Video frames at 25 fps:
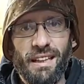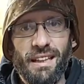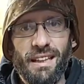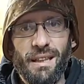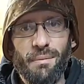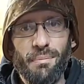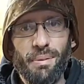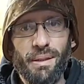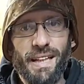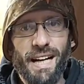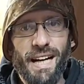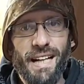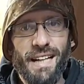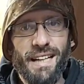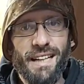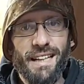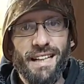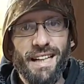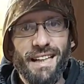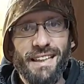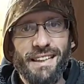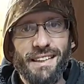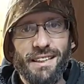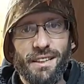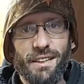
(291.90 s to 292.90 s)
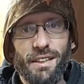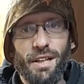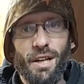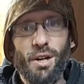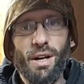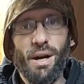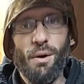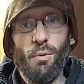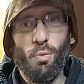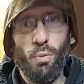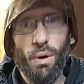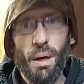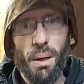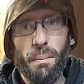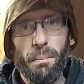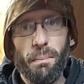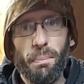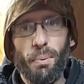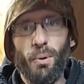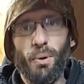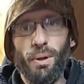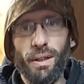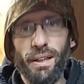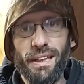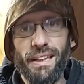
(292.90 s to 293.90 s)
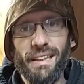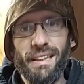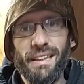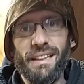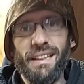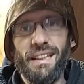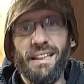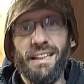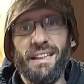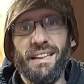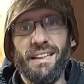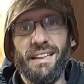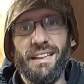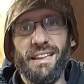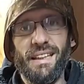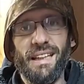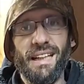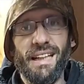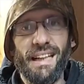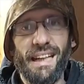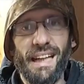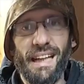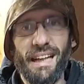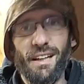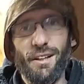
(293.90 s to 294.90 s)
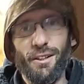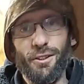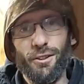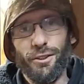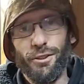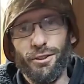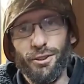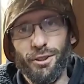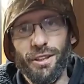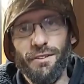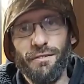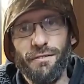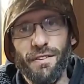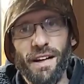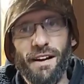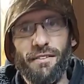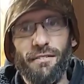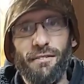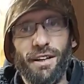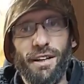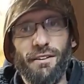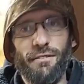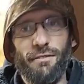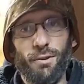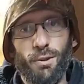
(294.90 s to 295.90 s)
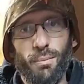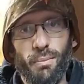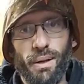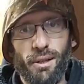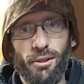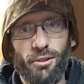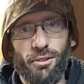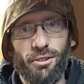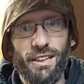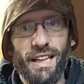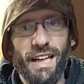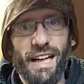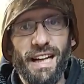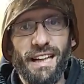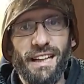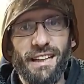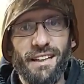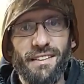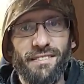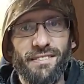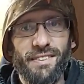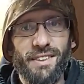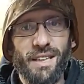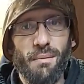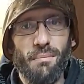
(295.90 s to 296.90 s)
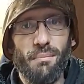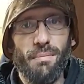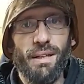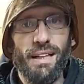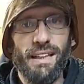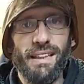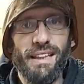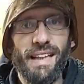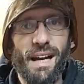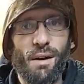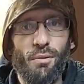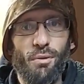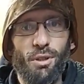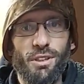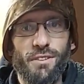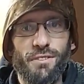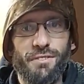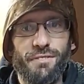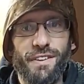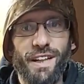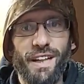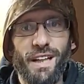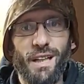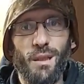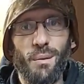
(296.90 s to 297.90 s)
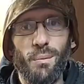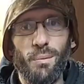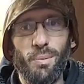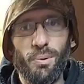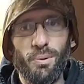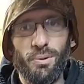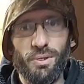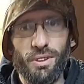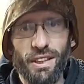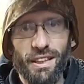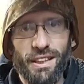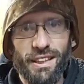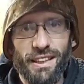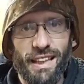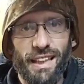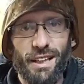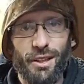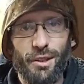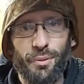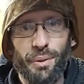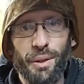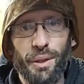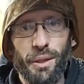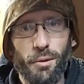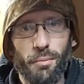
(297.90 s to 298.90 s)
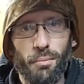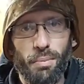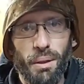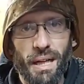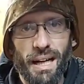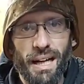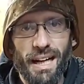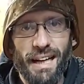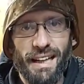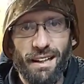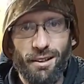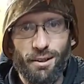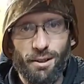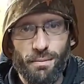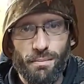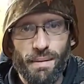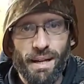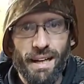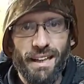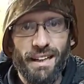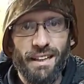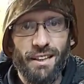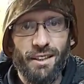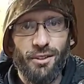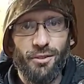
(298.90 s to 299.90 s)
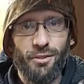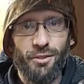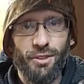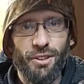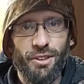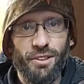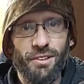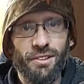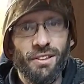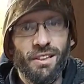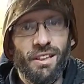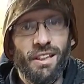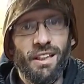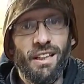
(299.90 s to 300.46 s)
It'd be kind of nice to know at what point, like a 135 grain full metal jacket, if something like that was available, do you think 300 Blackout would make it through?